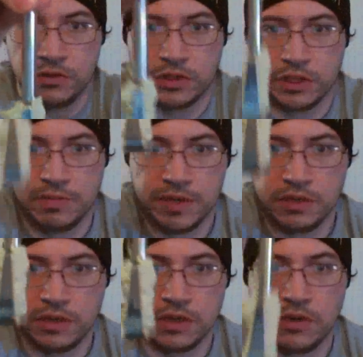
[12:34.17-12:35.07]
you slip it
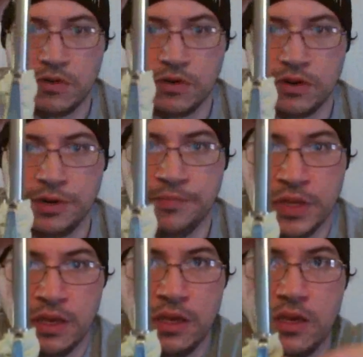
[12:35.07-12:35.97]
into the gourd,
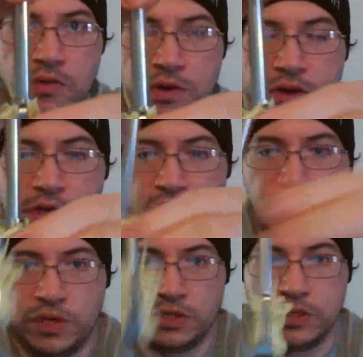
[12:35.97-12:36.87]
you'll want to
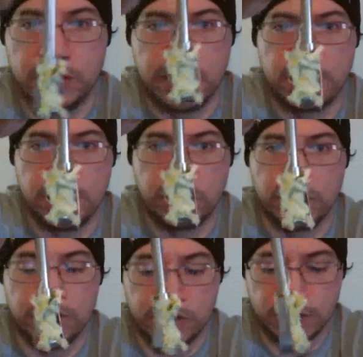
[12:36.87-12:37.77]
twist it like they
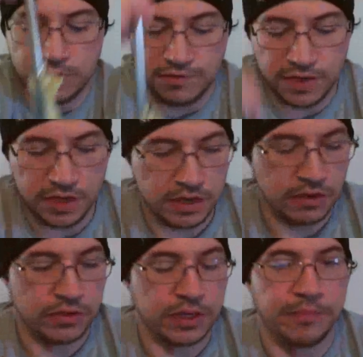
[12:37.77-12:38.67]
show in some of the
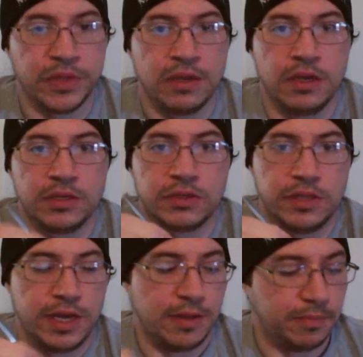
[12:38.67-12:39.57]
videos, so
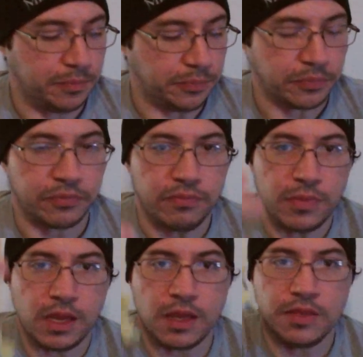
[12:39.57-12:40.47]
that
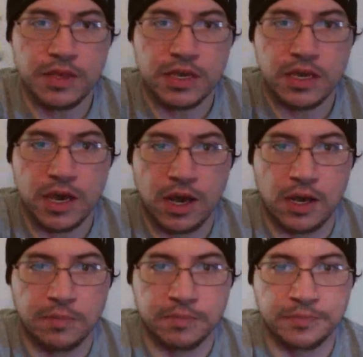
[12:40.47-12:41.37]

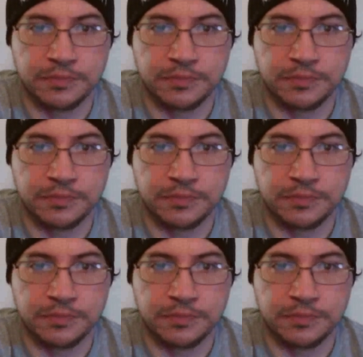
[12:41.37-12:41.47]
the